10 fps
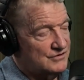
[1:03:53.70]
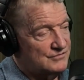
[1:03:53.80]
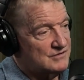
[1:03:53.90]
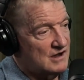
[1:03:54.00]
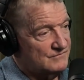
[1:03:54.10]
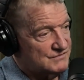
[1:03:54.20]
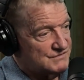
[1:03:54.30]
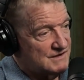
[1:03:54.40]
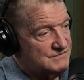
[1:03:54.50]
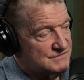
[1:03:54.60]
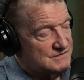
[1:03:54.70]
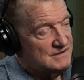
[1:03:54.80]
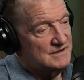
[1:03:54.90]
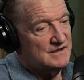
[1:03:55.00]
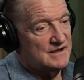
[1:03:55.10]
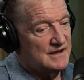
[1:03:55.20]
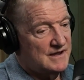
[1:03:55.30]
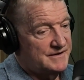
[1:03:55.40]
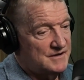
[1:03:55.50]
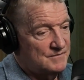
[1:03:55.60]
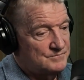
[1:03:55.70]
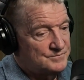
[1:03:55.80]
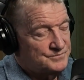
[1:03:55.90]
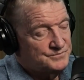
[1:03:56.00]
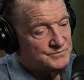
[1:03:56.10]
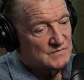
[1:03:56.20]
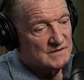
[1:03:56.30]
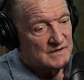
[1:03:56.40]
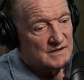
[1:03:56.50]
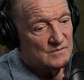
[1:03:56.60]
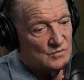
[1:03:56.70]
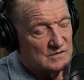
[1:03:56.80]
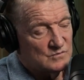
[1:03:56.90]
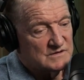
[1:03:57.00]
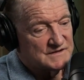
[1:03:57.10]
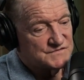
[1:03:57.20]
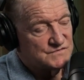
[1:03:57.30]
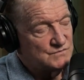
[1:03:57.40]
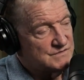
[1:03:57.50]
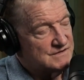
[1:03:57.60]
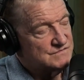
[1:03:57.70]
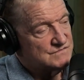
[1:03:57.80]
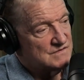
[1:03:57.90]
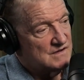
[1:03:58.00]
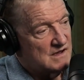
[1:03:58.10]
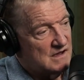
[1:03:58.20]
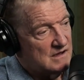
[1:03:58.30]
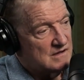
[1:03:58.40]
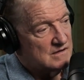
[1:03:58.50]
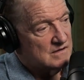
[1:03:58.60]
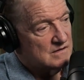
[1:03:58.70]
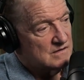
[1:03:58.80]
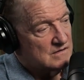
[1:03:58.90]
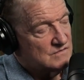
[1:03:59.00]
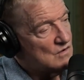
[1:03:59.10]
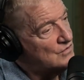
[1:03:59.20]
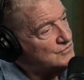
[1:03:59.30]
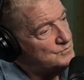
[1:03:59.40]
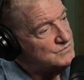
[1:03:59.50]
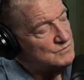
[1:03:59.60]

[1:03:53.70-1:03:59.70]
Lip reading: conversation. And, well, let's do this. Are you